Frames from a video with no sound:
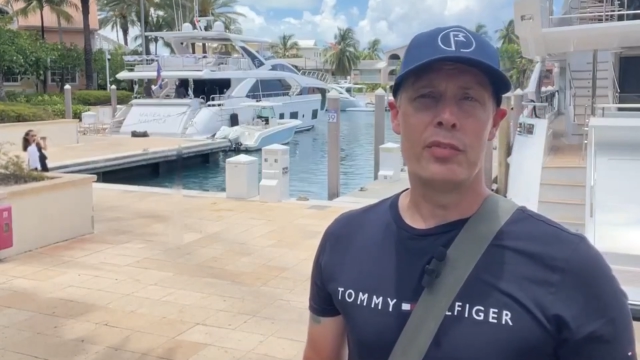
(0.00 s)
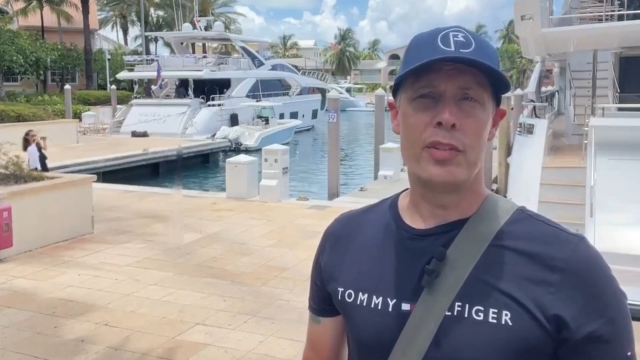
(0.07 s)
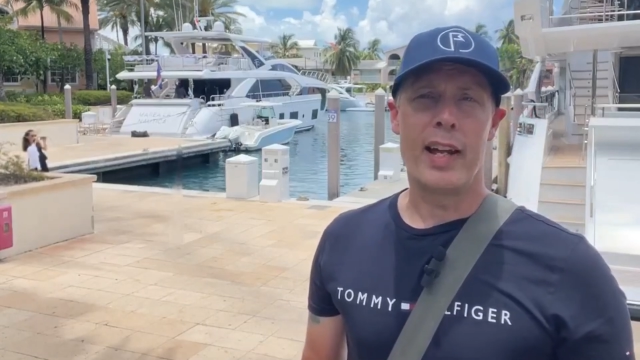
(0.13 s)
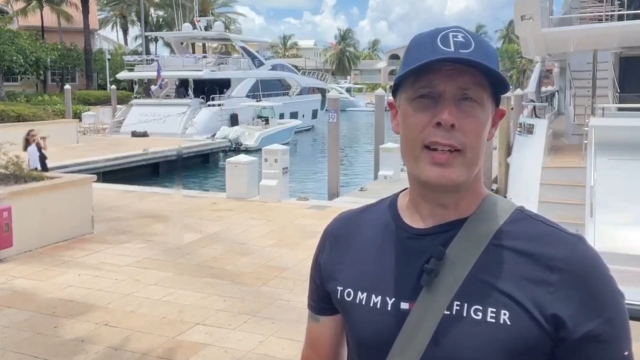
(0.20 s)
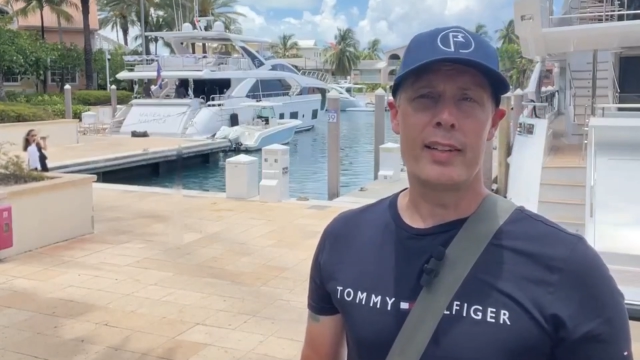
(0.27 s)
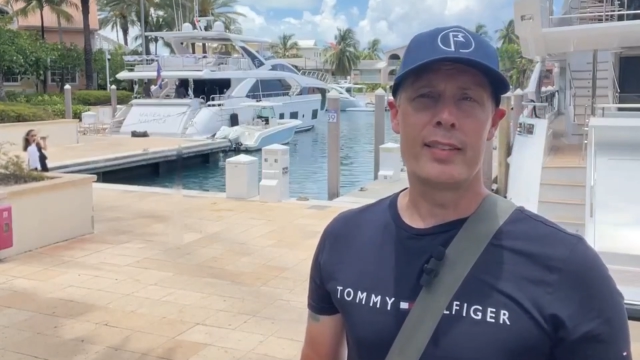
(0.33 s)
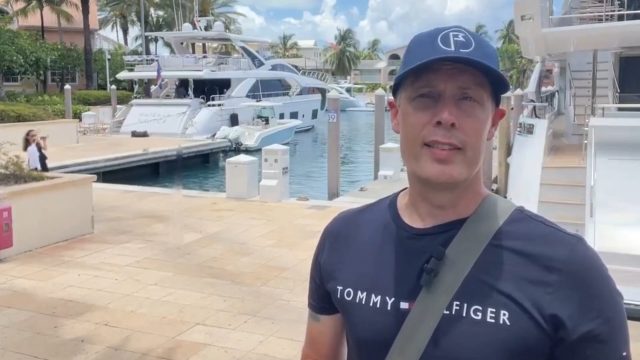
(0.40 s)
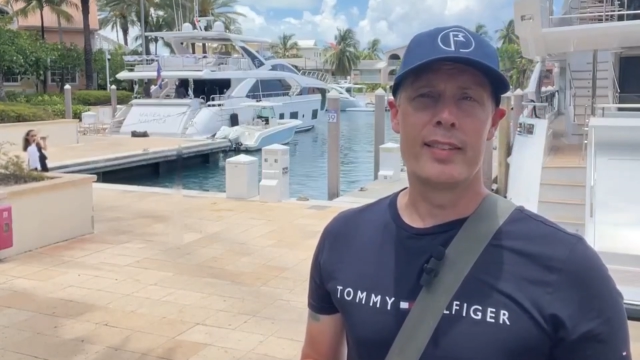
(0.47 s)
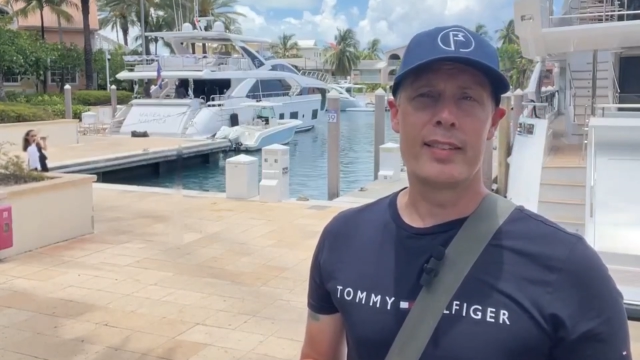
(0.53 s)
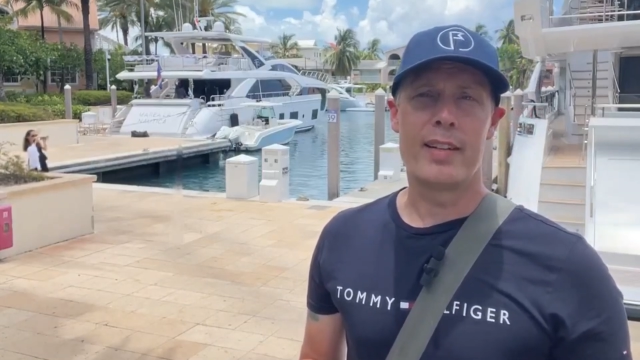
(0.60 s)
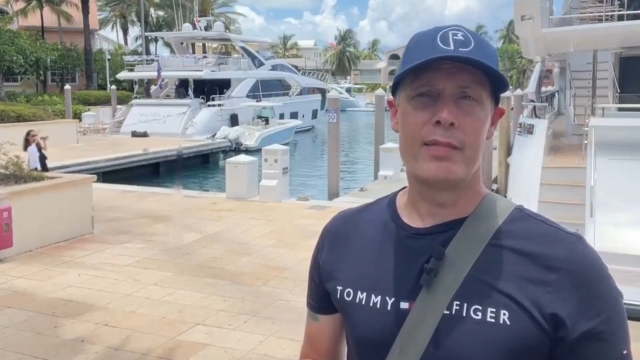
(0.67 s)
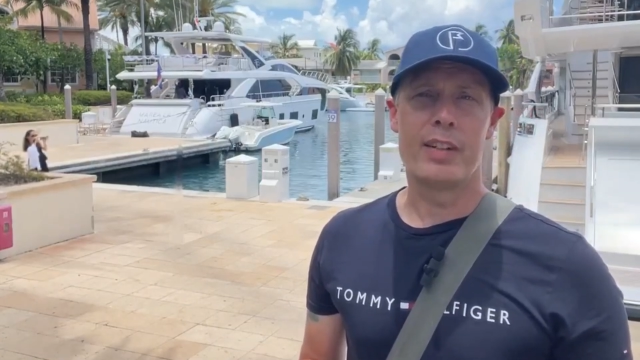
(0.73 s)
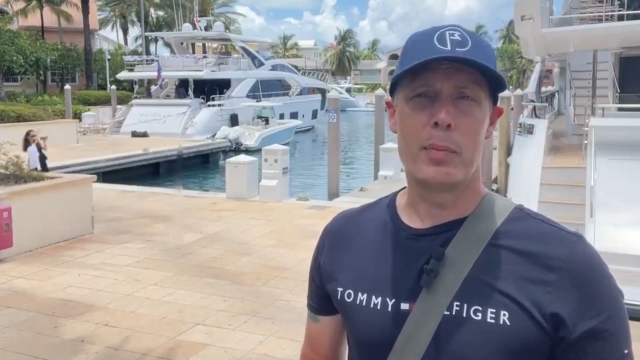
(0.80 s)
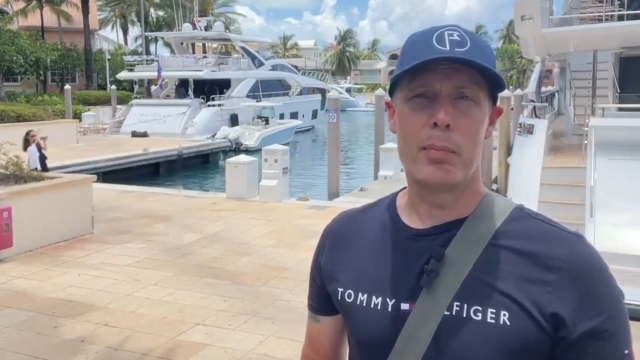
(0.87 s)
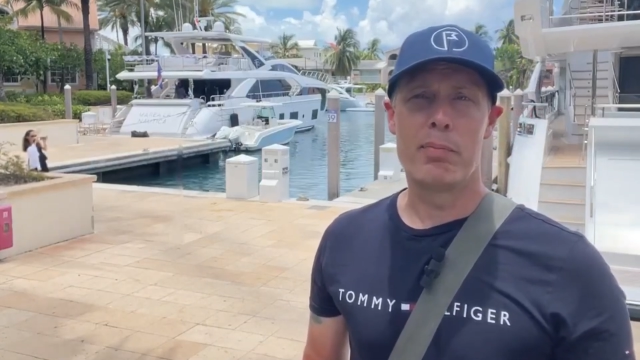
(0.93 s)
flag since
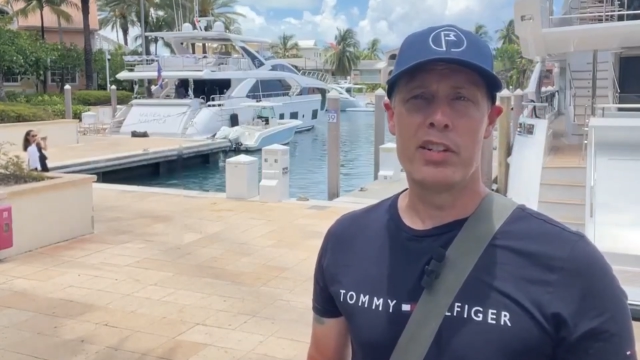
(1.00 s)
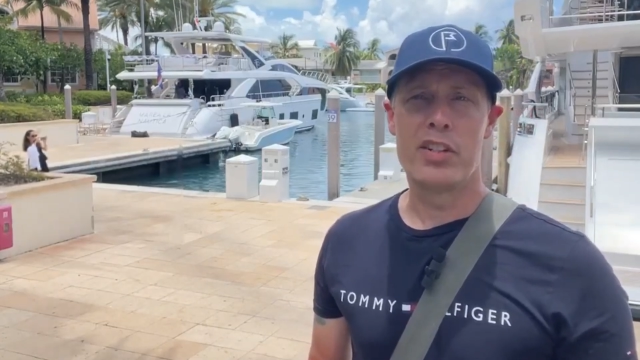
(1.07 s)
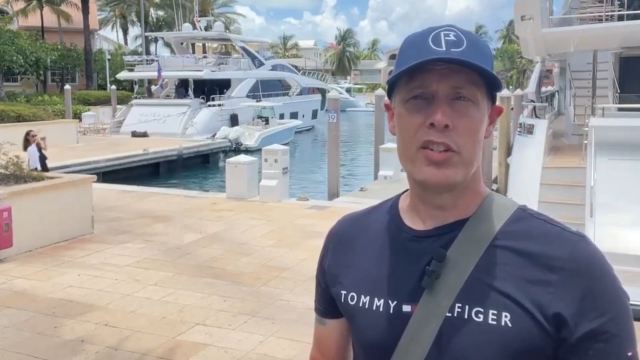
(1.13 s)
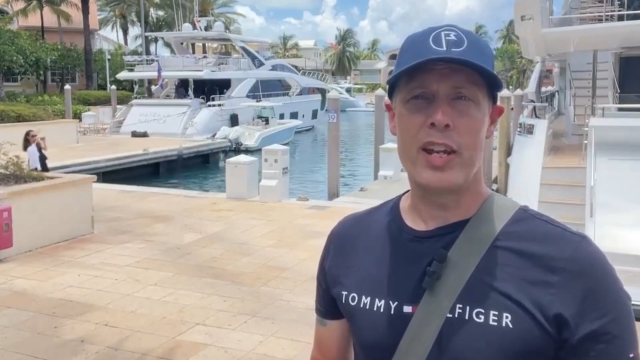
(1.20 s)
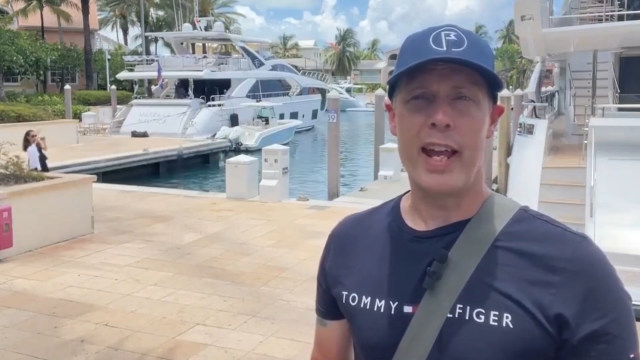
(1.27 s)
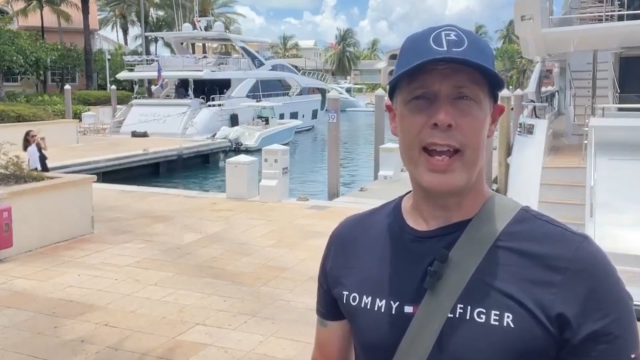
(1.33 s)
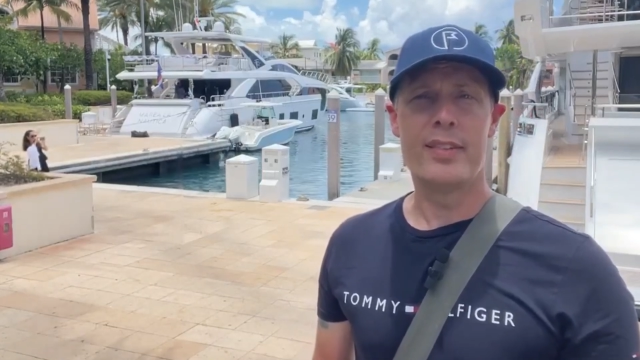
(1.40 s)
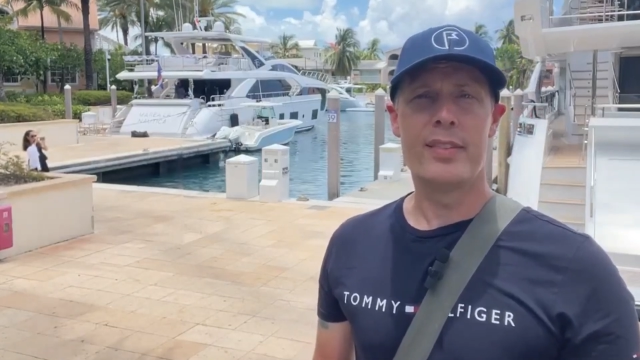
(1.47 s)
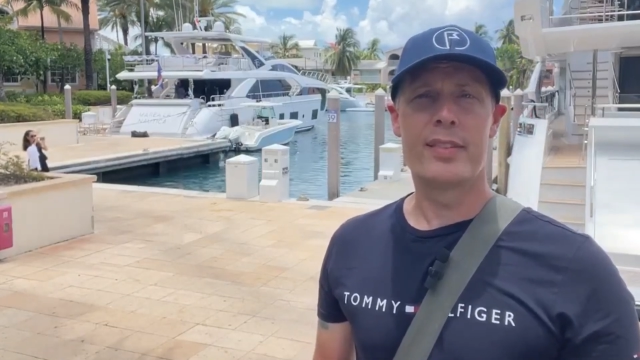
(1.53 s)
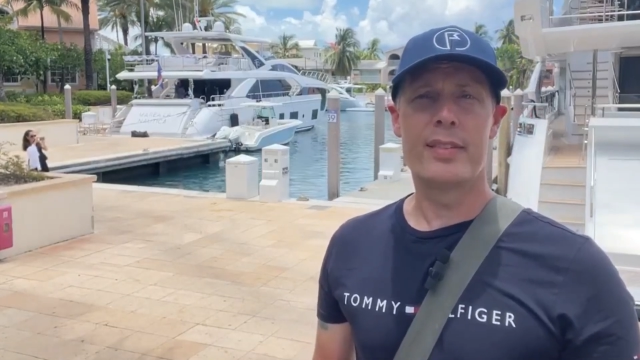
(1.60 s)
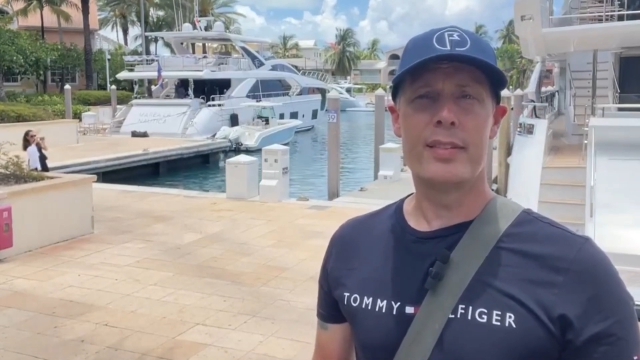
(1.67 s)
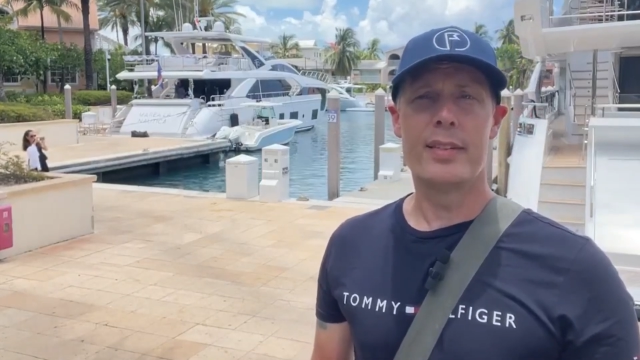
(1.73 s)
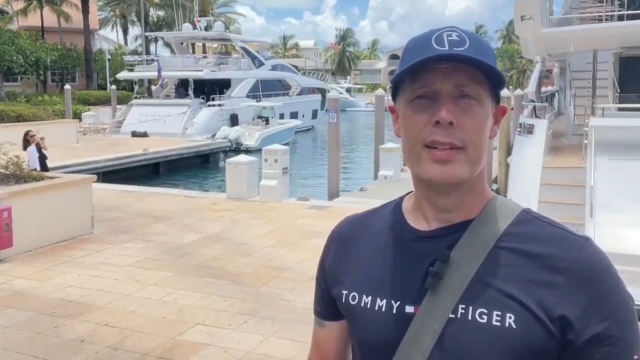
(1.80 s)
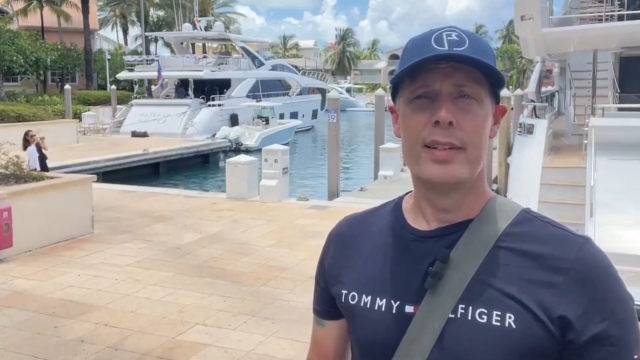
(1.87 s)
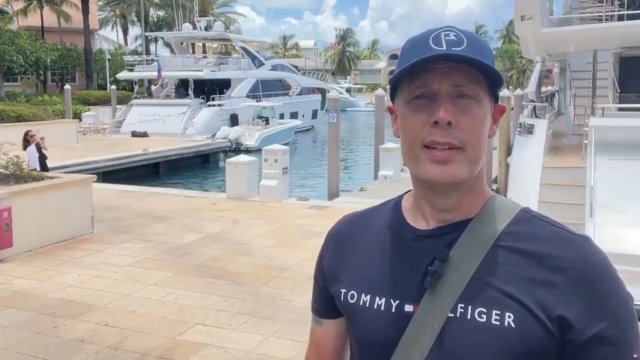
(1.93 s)
having a British
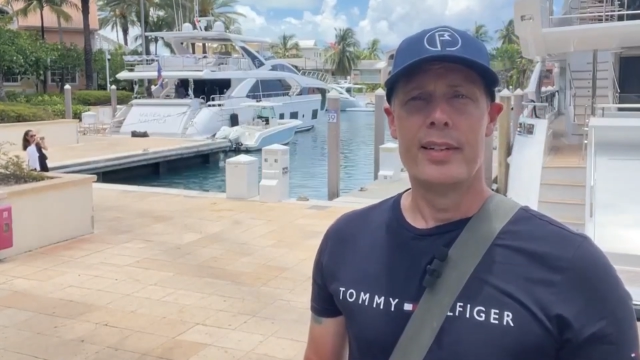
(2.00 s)
ensign,